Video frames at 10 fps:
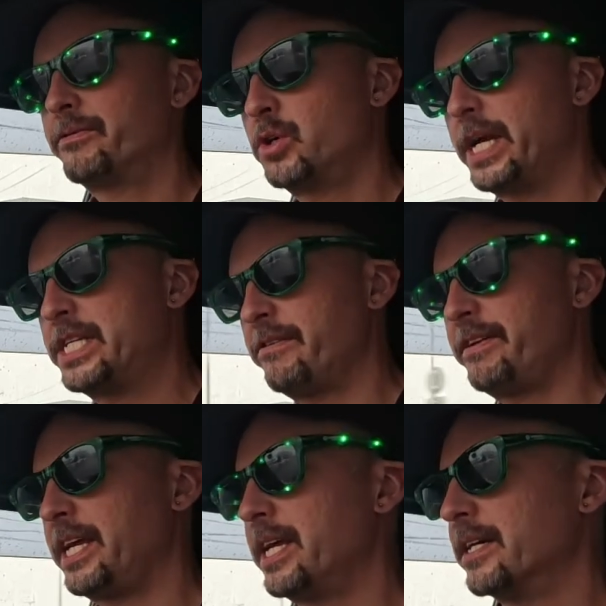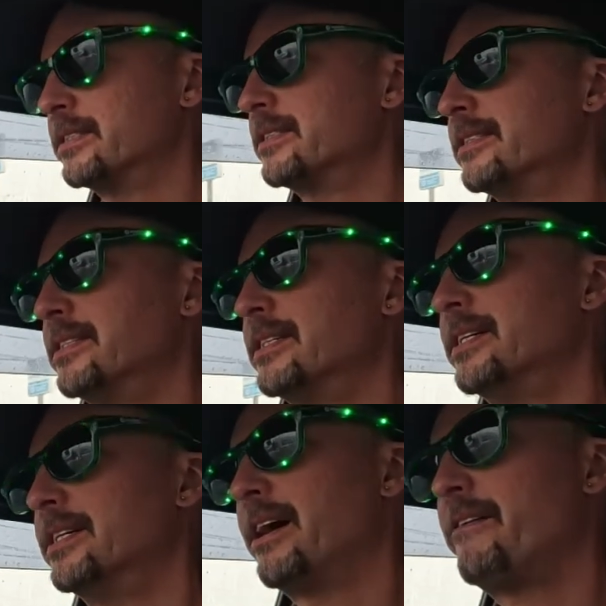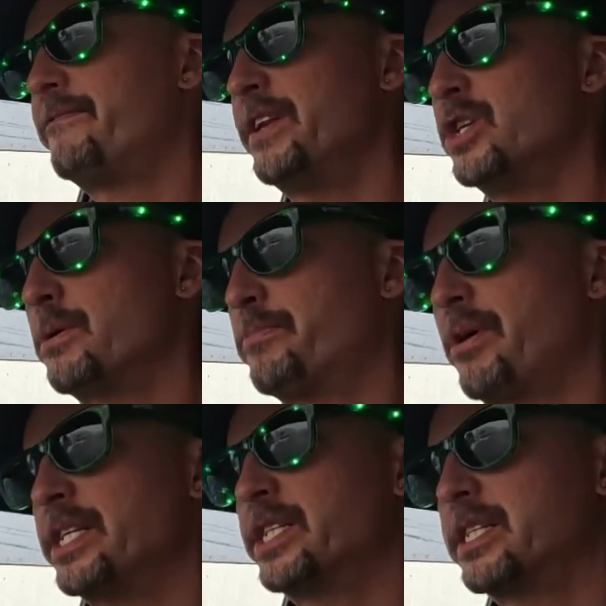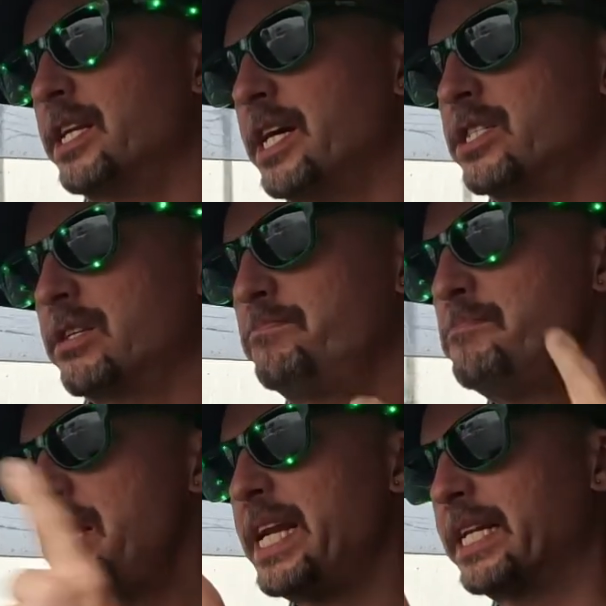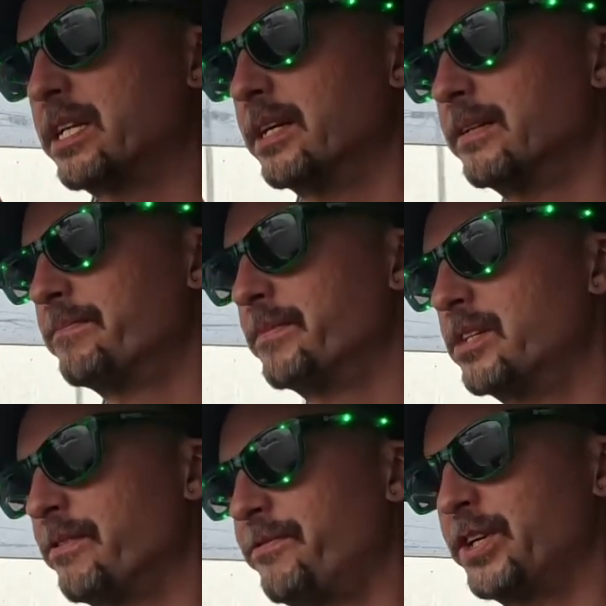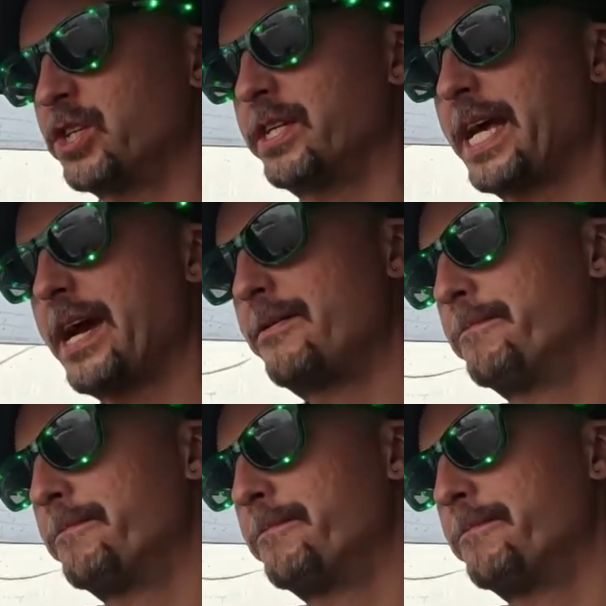of creativity. I finished the project and I submitted it. It's official now.